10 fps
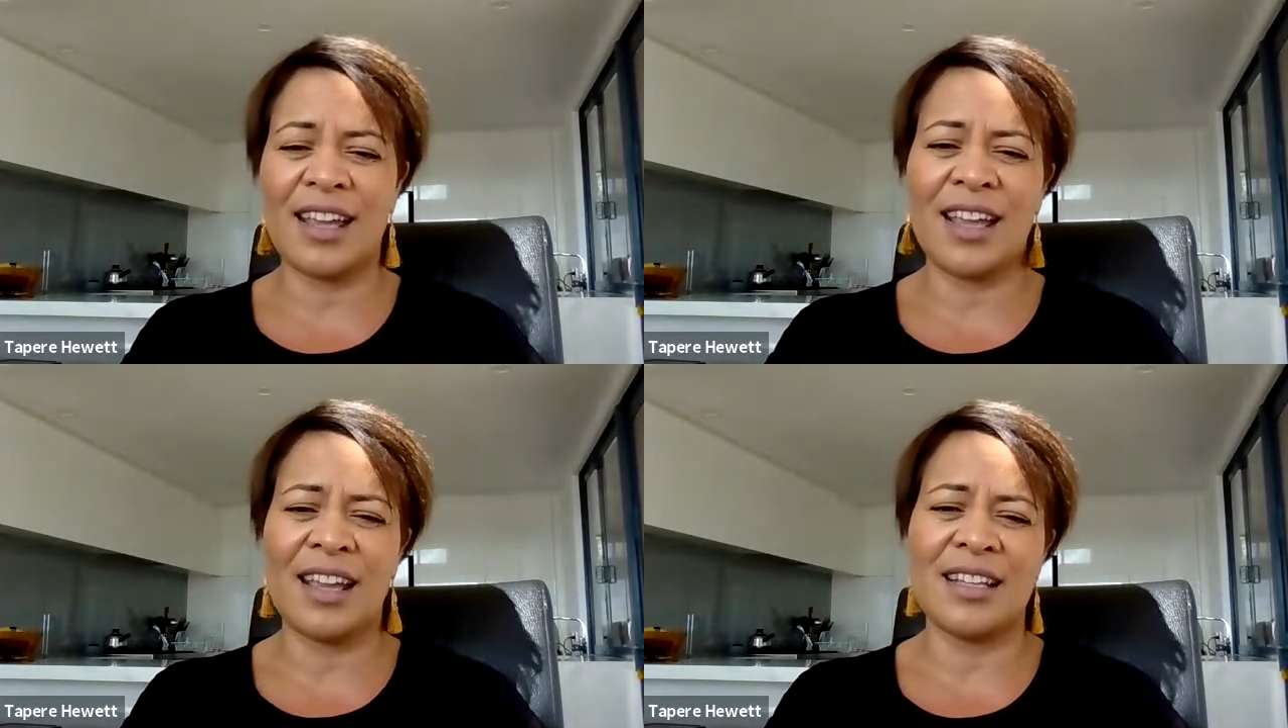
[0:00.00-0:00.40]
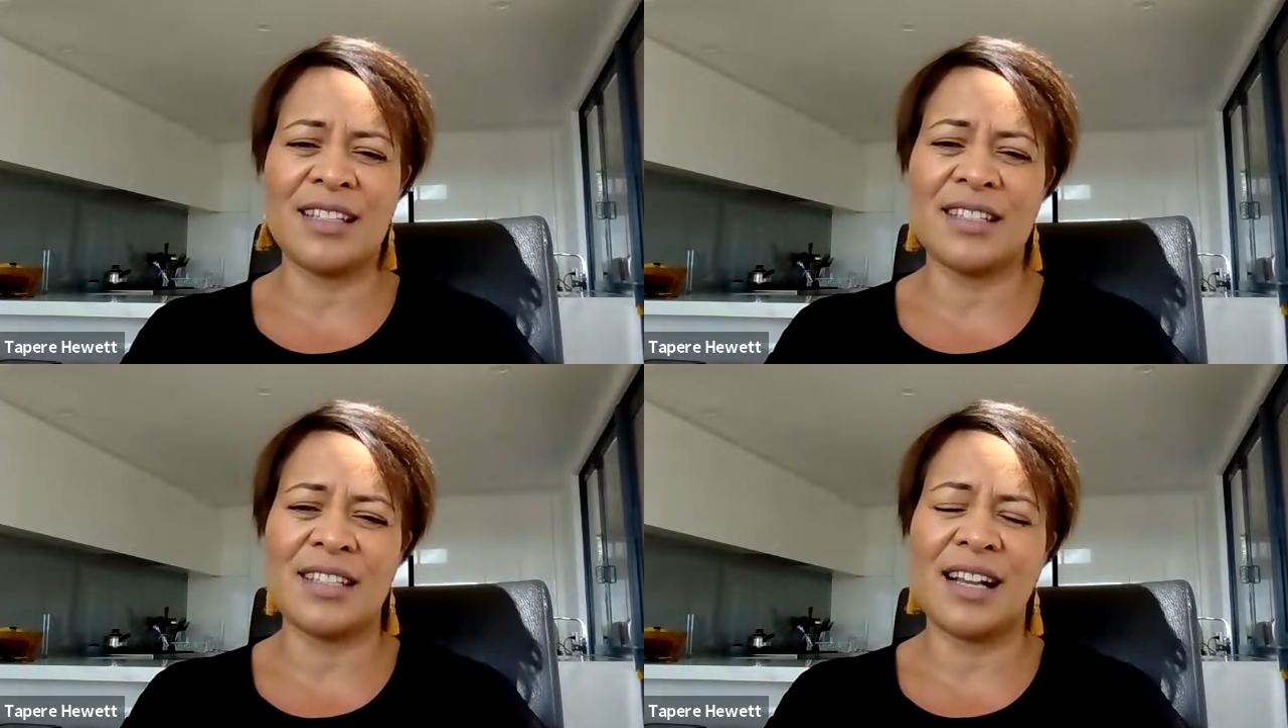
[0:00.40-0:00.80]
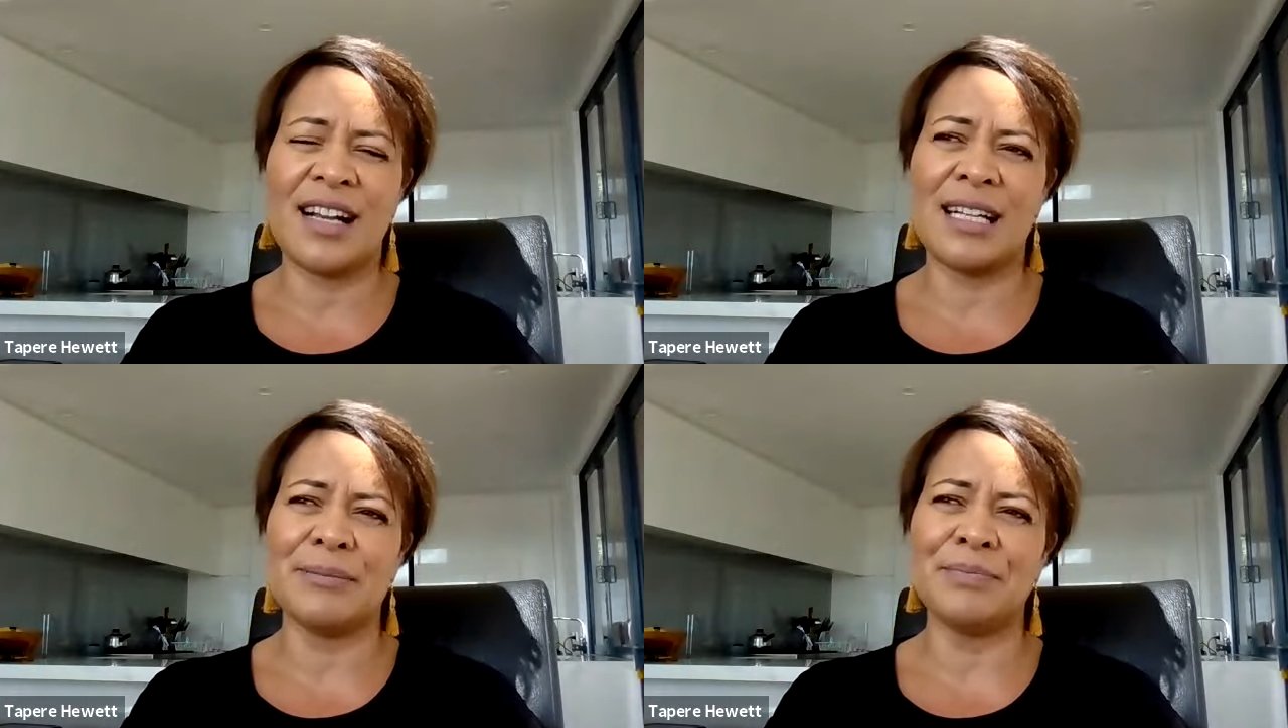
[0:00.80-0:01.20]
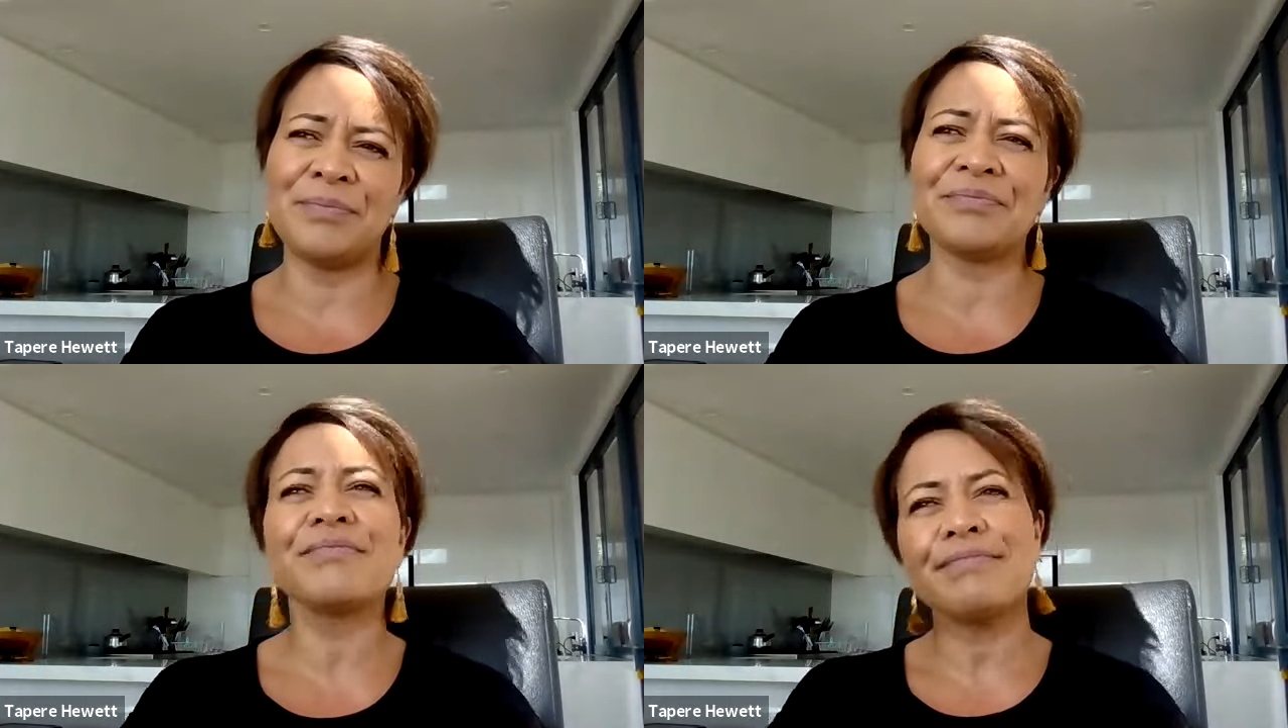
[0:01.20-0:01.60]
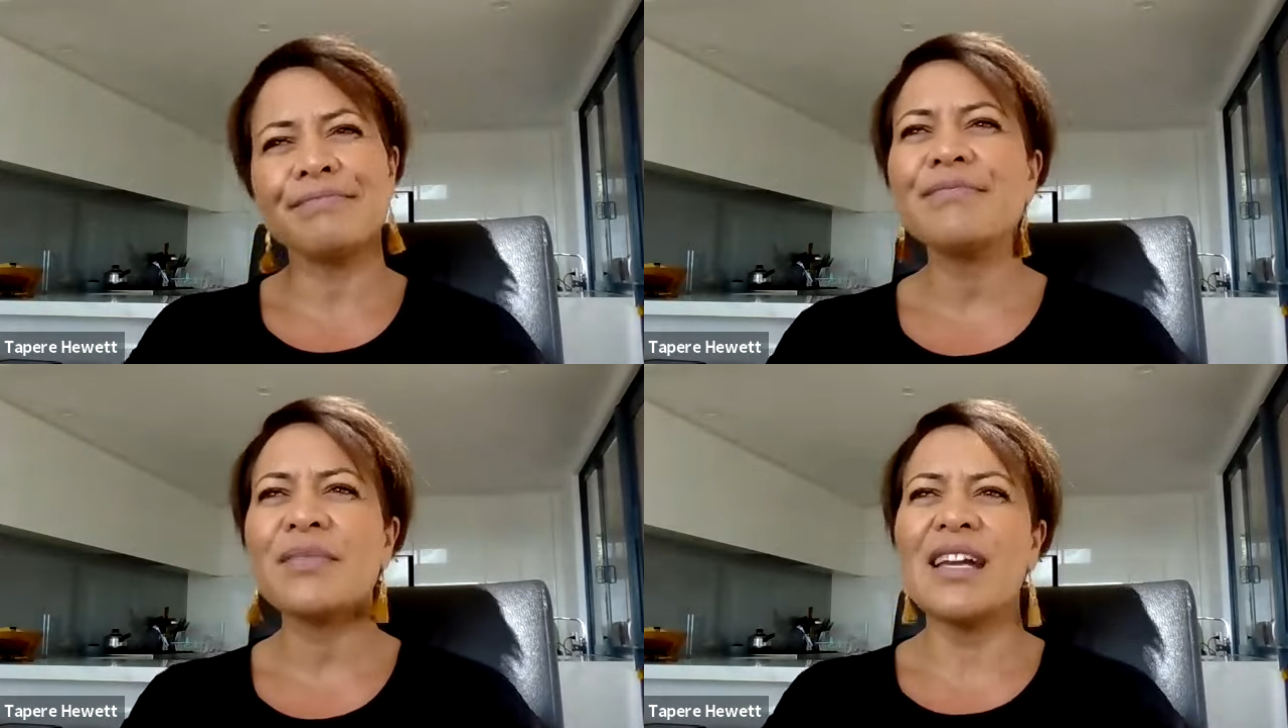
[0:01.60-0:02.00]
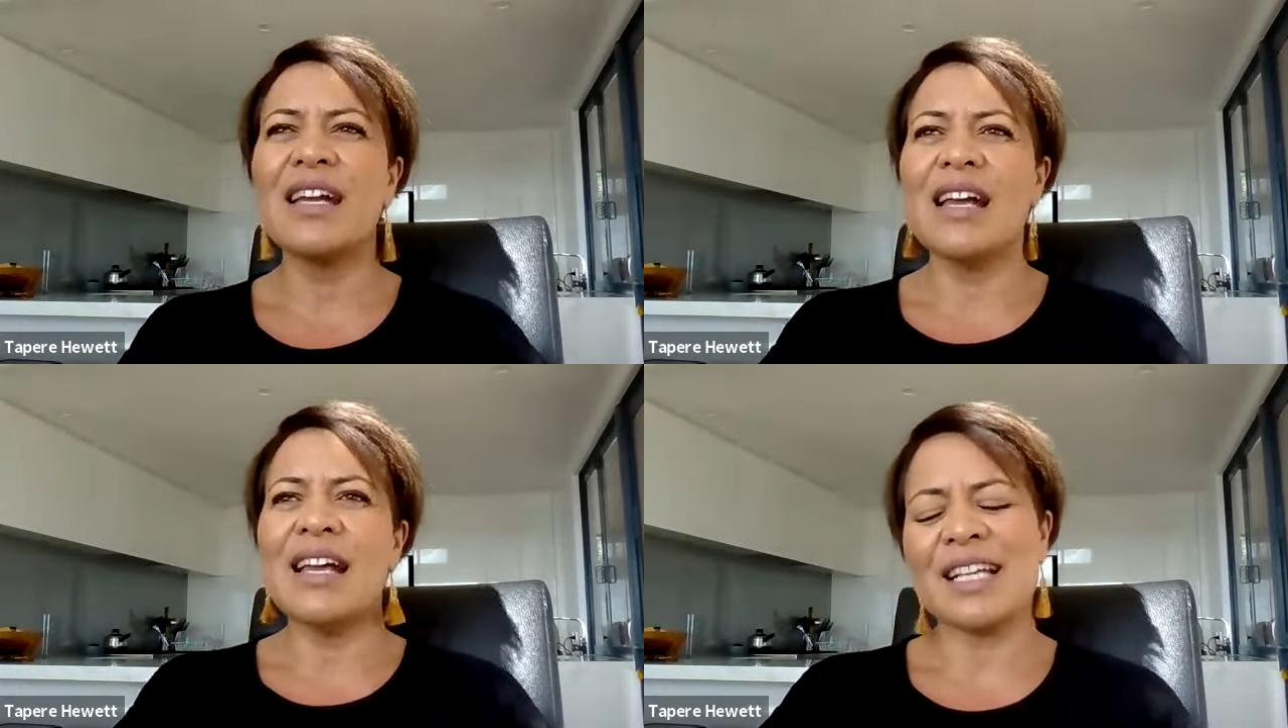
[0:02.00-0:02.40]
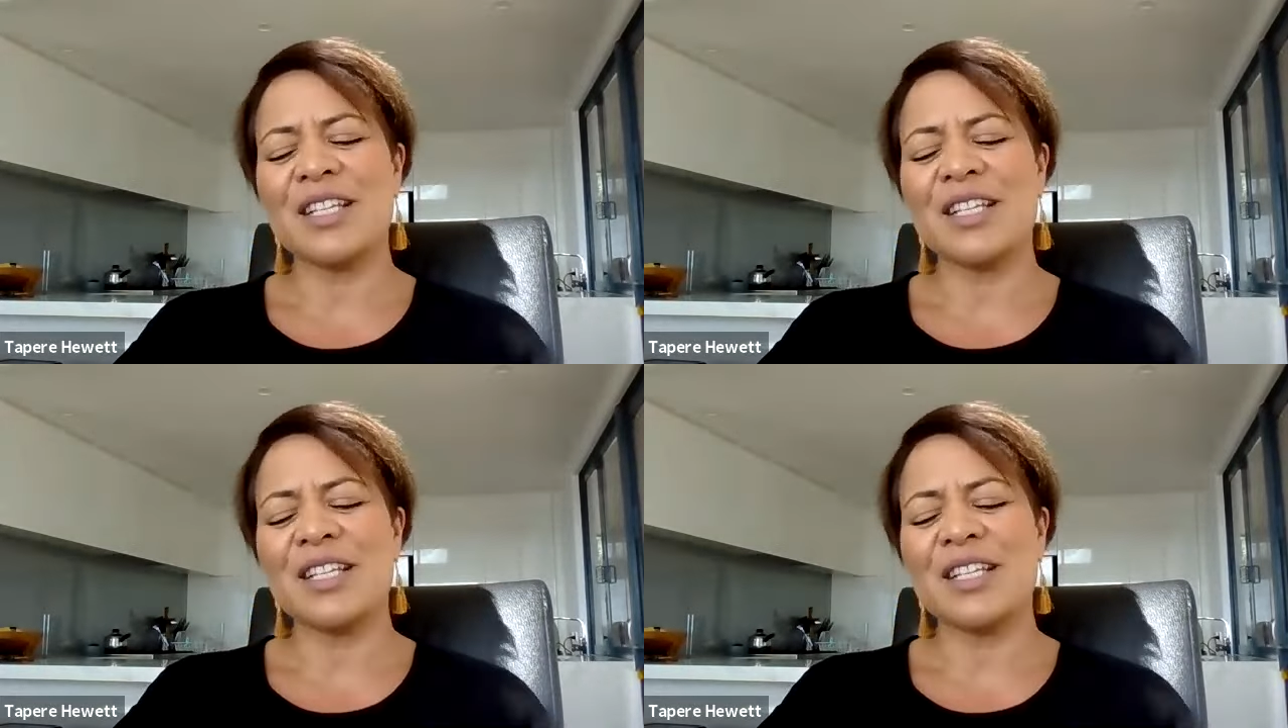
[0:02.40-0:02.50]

And yeah,